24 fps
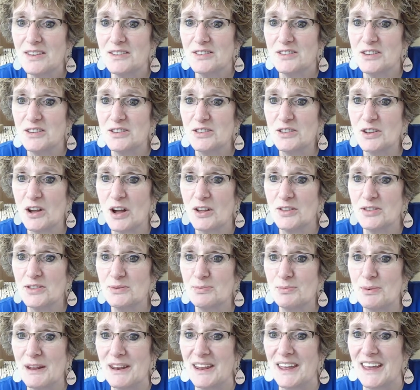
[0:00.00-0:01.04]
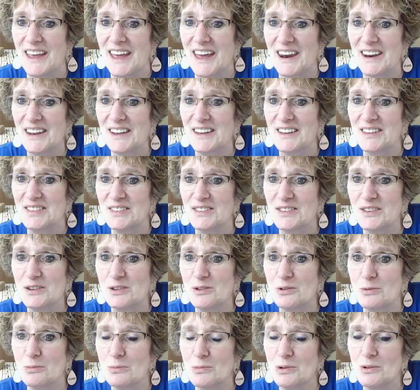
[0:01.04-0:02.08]
She's not spitting at a
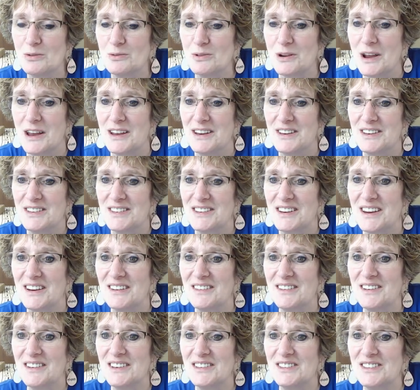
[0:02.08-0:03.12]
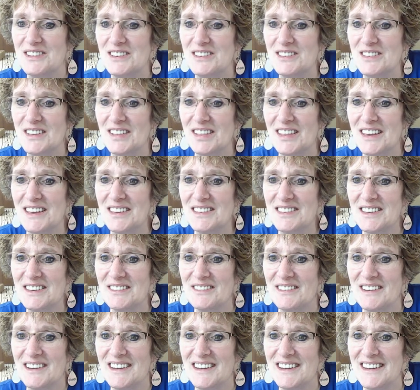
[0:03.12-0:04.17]
considerable rate, Terry. She's a lazy
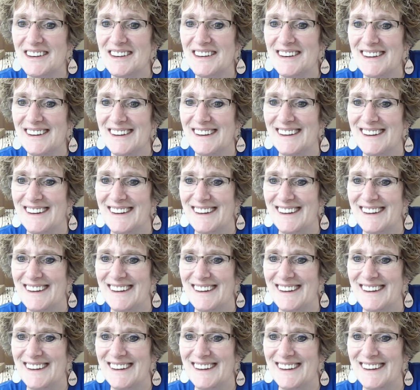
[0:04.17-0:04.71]
one.